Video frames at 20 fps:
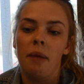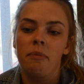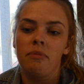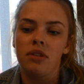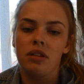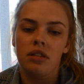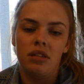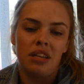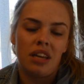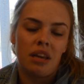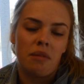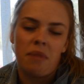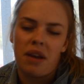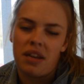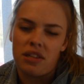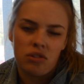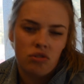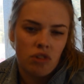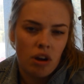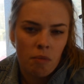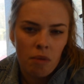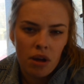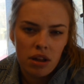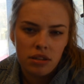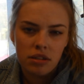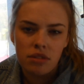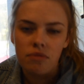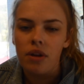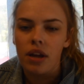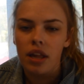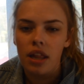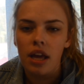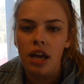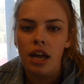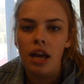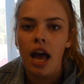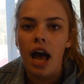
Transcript: Just like your mainstream ones, really.